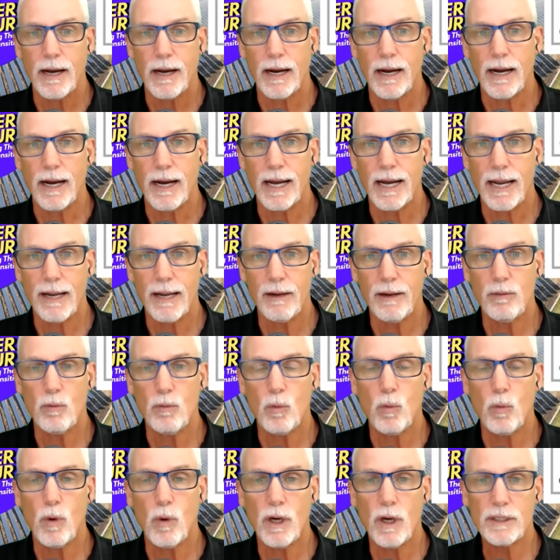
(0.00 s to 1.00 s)
I
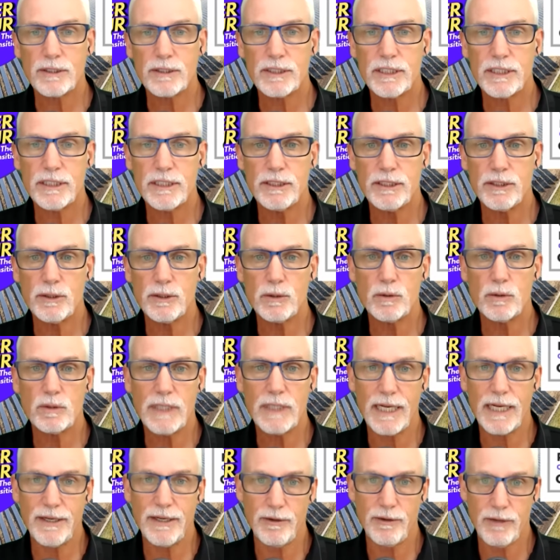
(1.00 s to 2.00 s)
want to
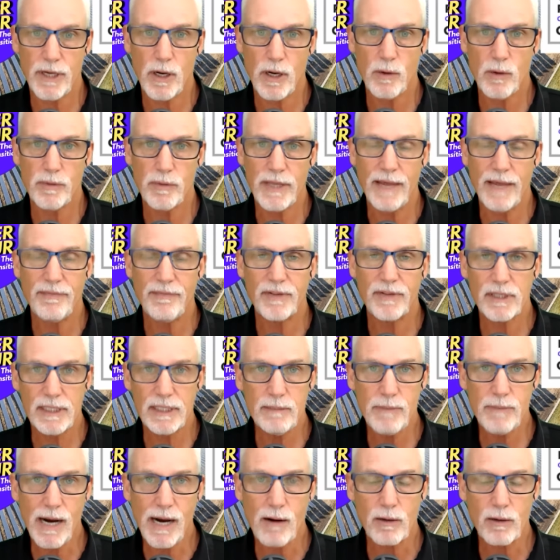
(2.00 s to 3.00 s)
let you know that the
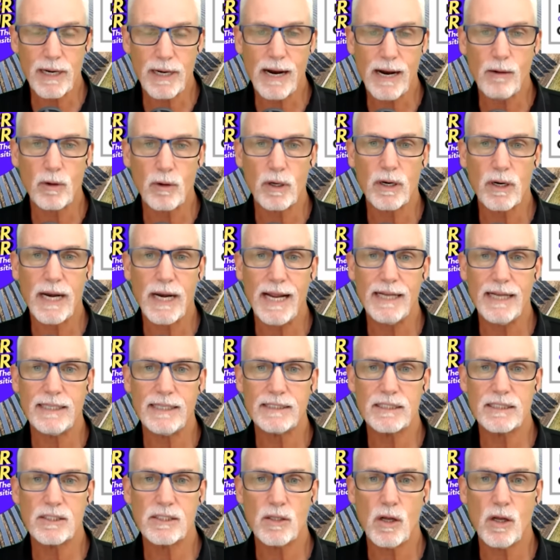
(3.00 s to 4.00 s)
Clean Power Hour
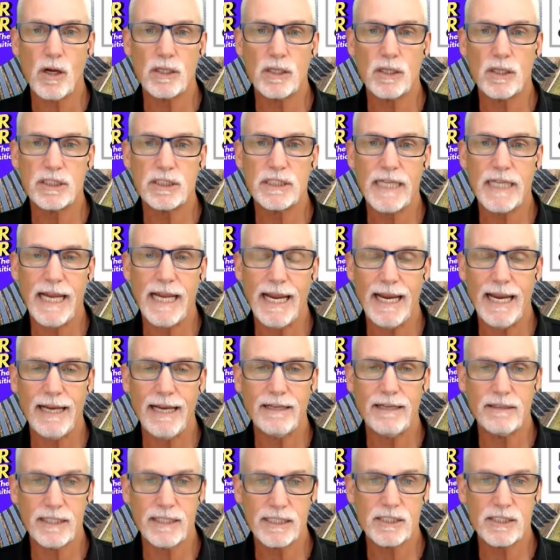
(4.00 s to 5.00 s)
has launched
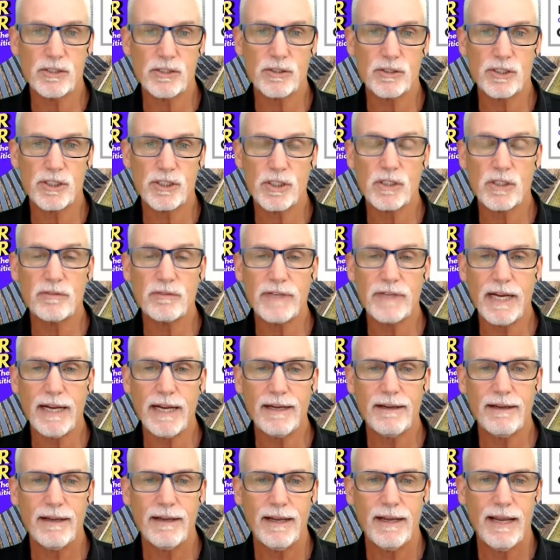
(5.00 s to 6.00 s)
a listener
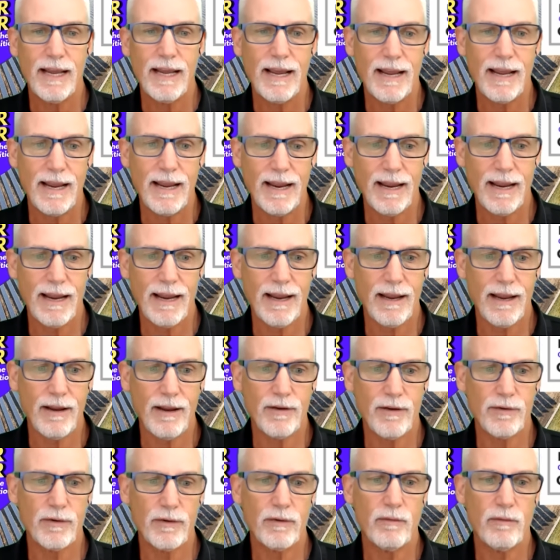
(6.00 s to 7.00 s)
survey,
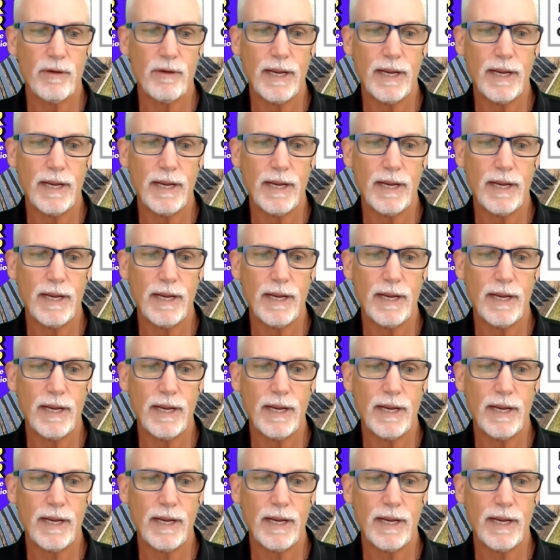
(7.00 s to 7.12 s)
and